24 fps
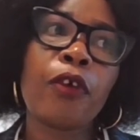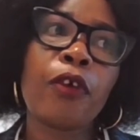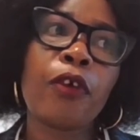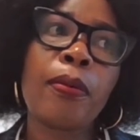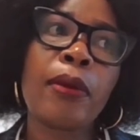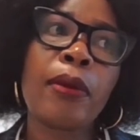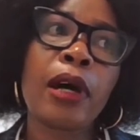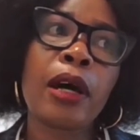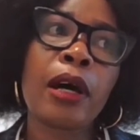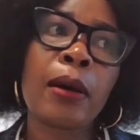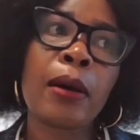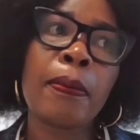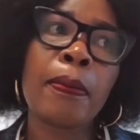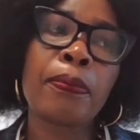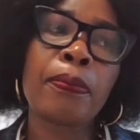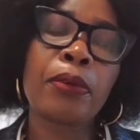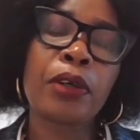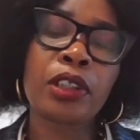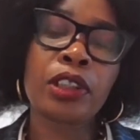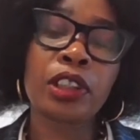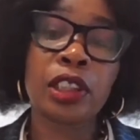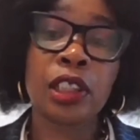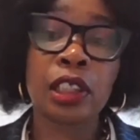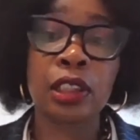
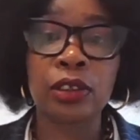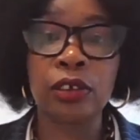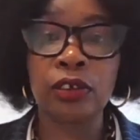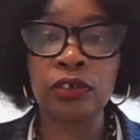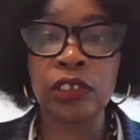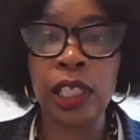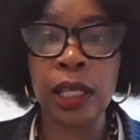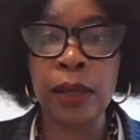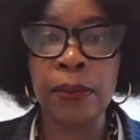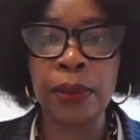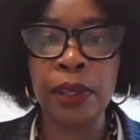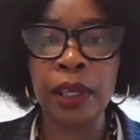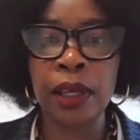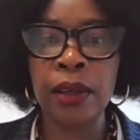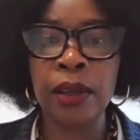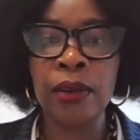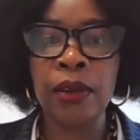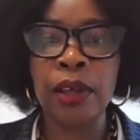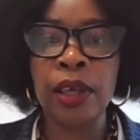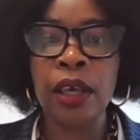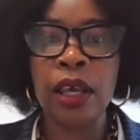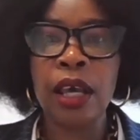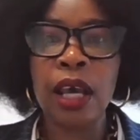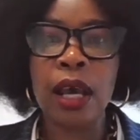former president of Zambia.
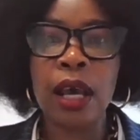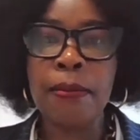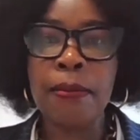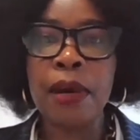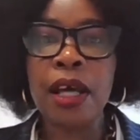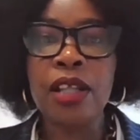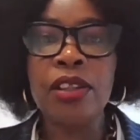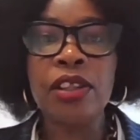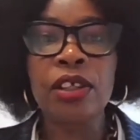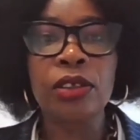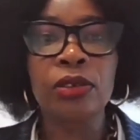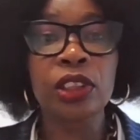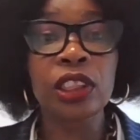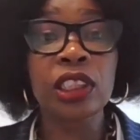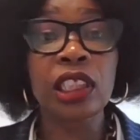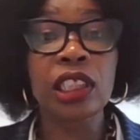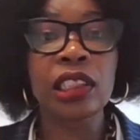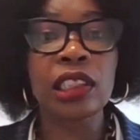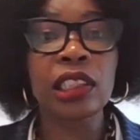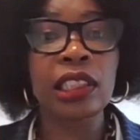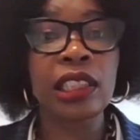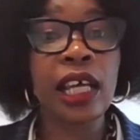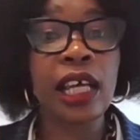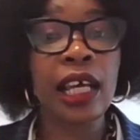Her mother
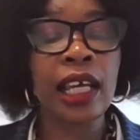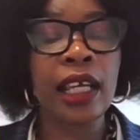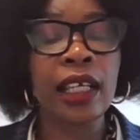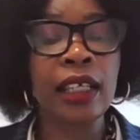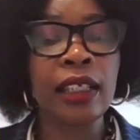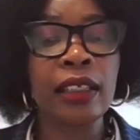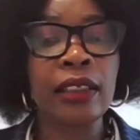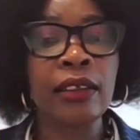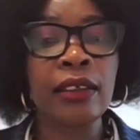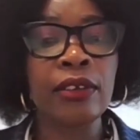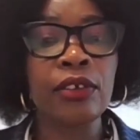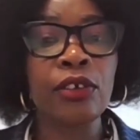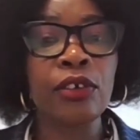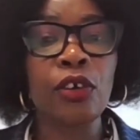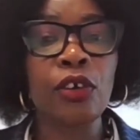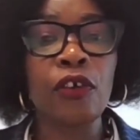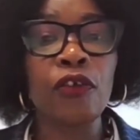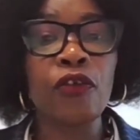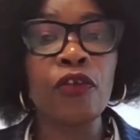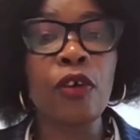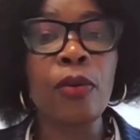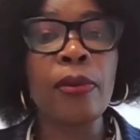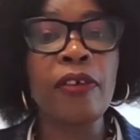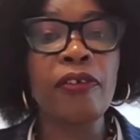recently died,
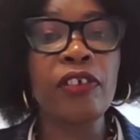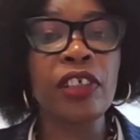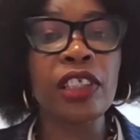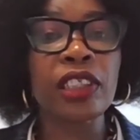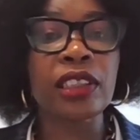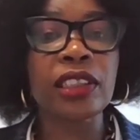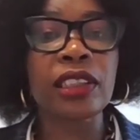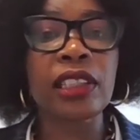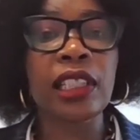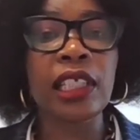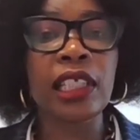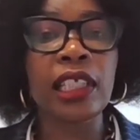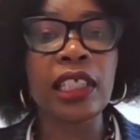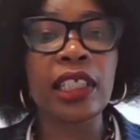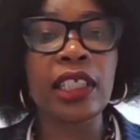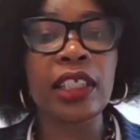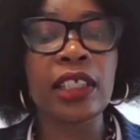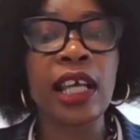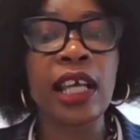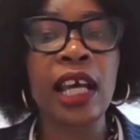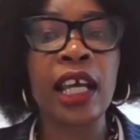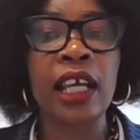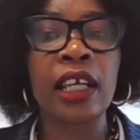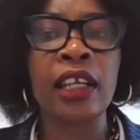former first lady
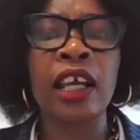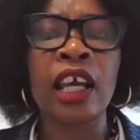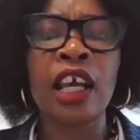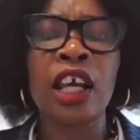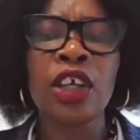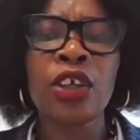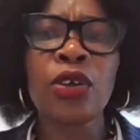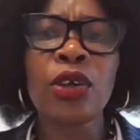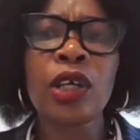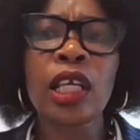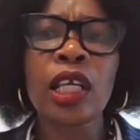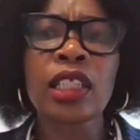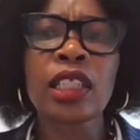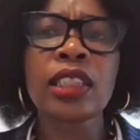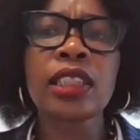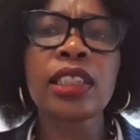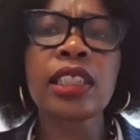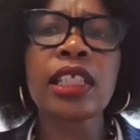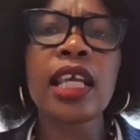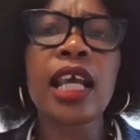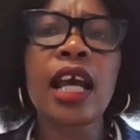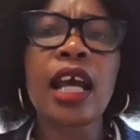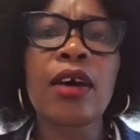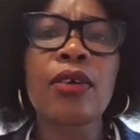died. You can
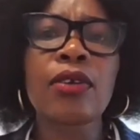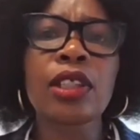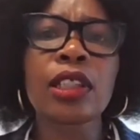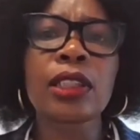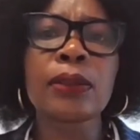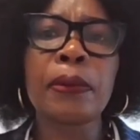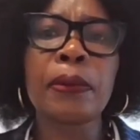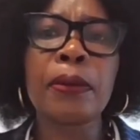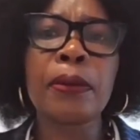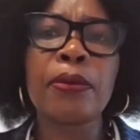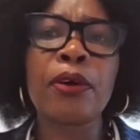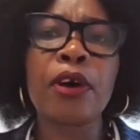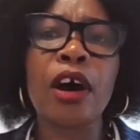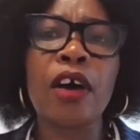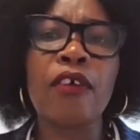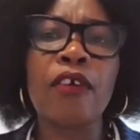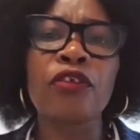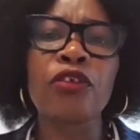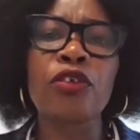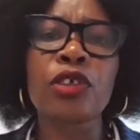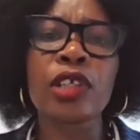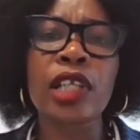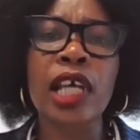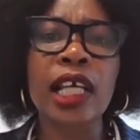see how these people
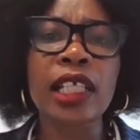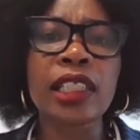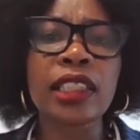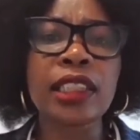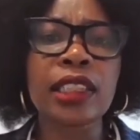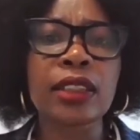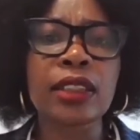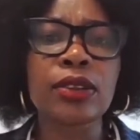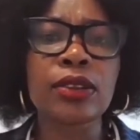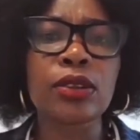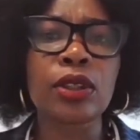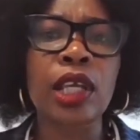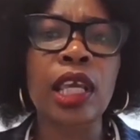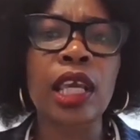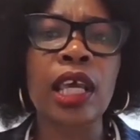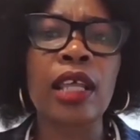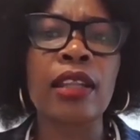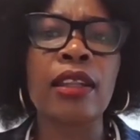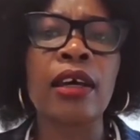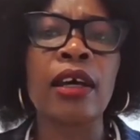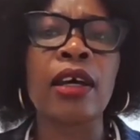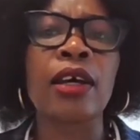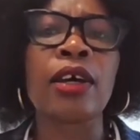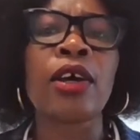have united
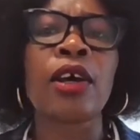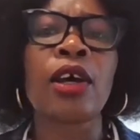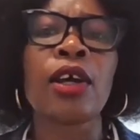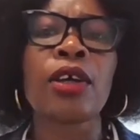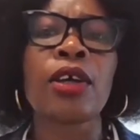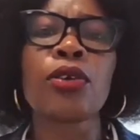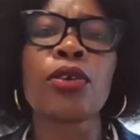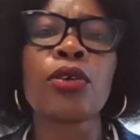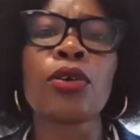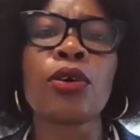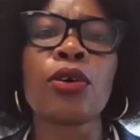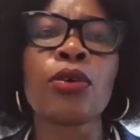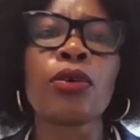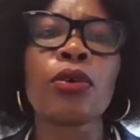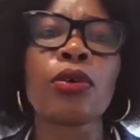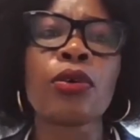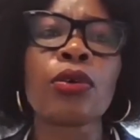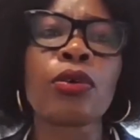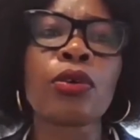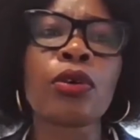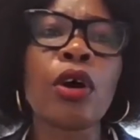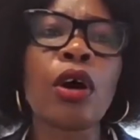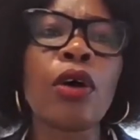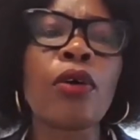together,
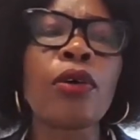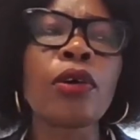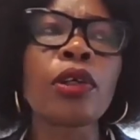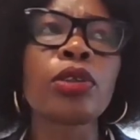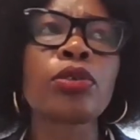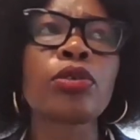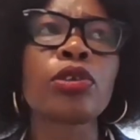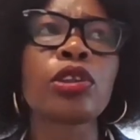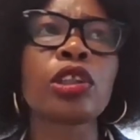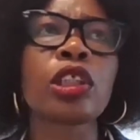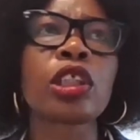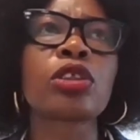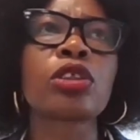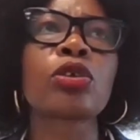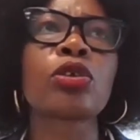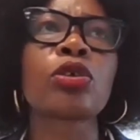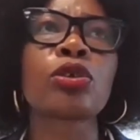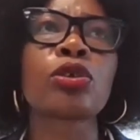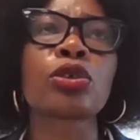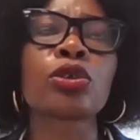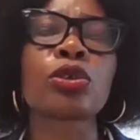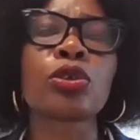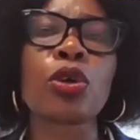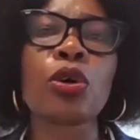going to just
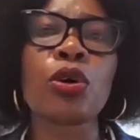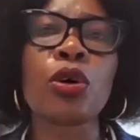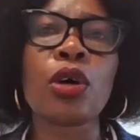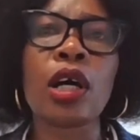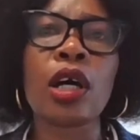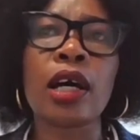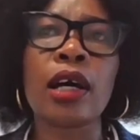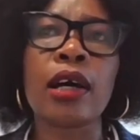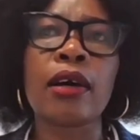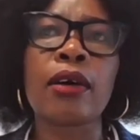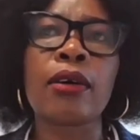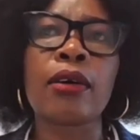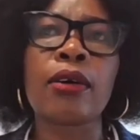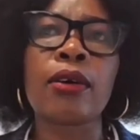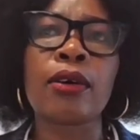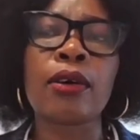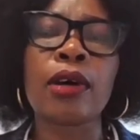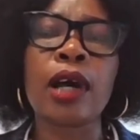console her,